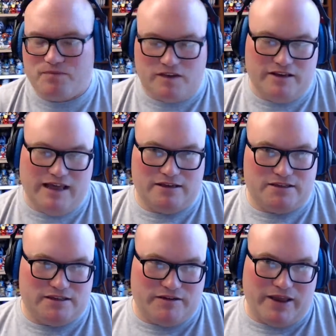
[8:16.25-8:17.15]
So that's
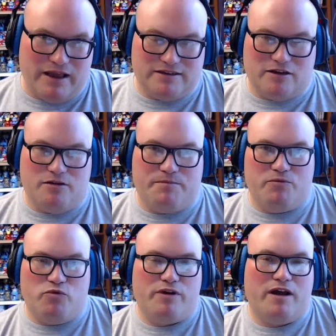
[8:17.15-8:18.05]
something else that could be
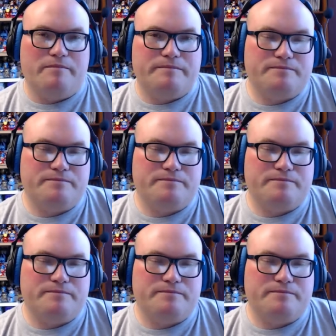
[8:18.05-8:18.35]
brought up.